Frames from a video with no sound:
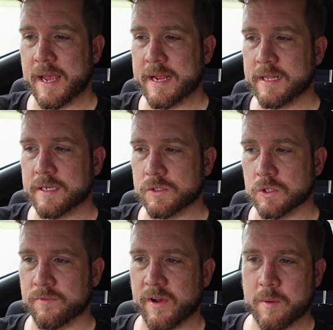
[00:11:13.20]
any
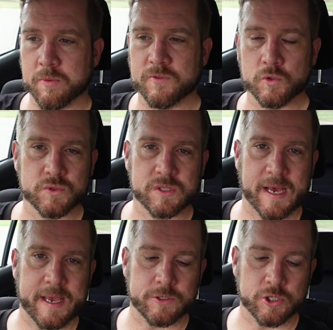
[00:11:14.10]
sort of April Fool's
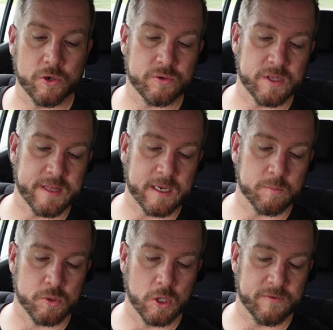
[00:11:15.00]
Day joke that they
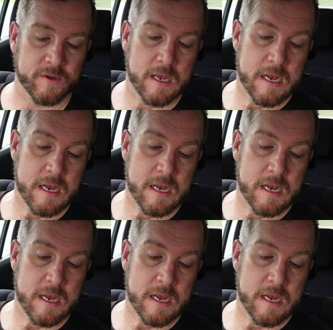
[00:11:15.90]
could pull off.